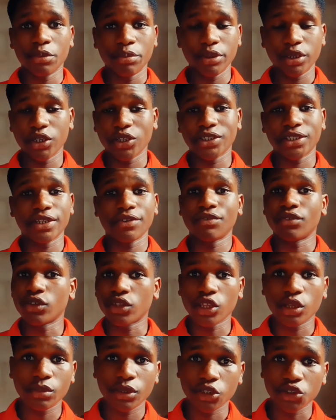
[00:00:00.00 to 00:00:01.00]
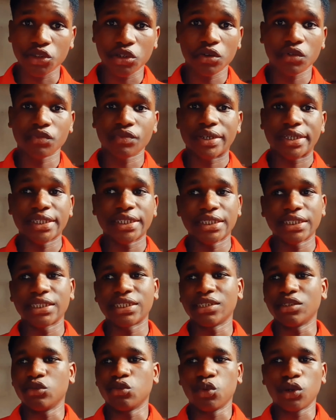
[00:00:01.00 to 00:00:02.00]
Because if your thumbnail is not ready,
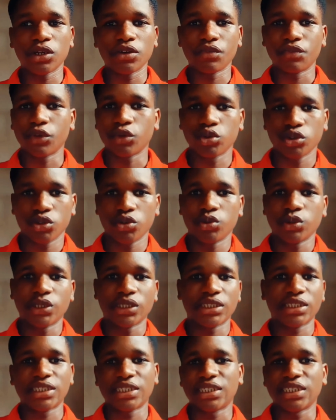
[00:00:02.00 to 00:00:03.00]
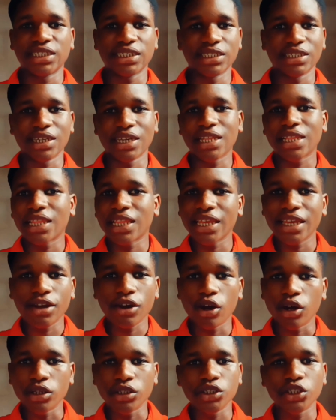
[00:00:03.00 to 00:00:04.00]
then what a viewer is going to see the
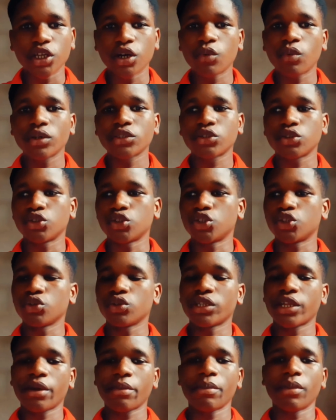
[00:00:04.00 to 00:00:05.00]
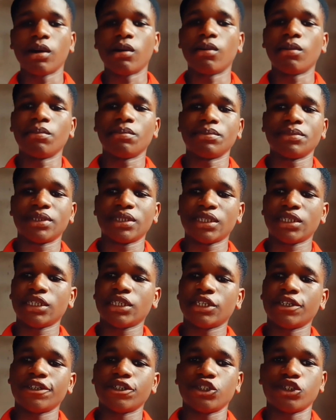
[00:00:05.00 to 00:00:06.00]
click on. You don't want to show them
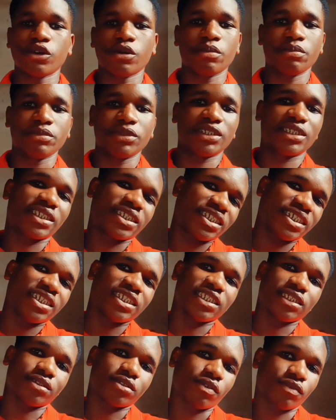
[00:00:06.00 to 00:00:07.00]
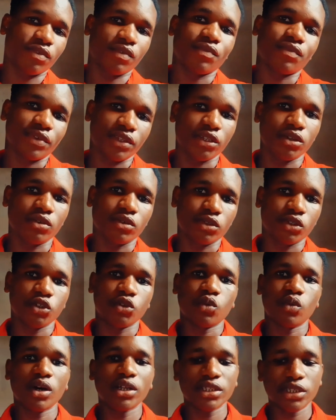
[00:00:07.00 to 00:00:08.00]
some scenes of the video.
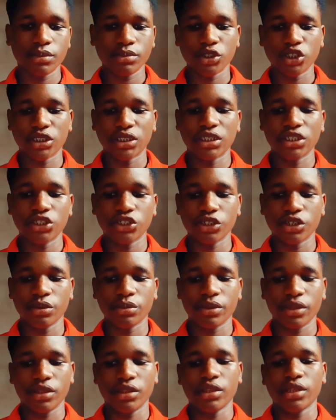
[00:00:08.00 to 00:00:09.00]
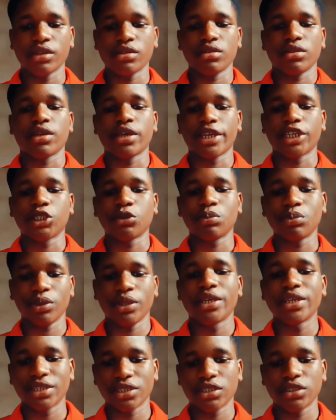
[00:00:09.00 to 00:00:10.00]
You want them to see something that
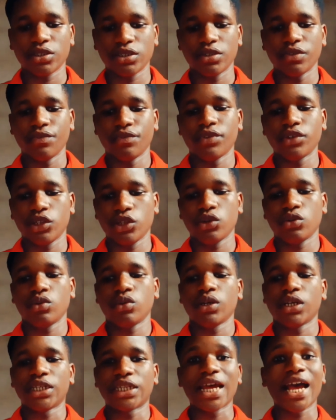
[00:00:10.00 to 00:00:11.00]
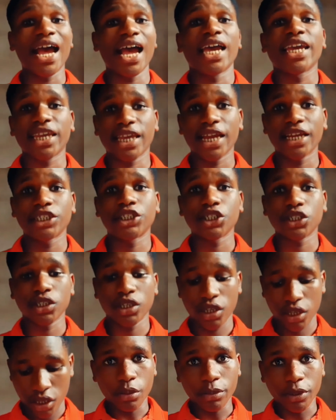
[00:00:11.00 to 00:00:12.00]
explains the video, an
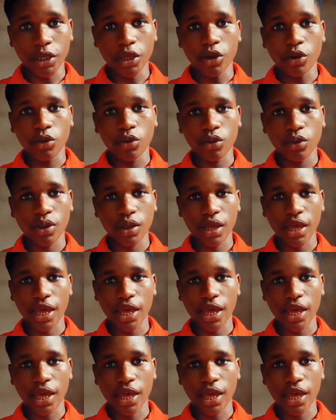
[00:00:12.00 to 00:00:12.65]
eye-catching thumbnail.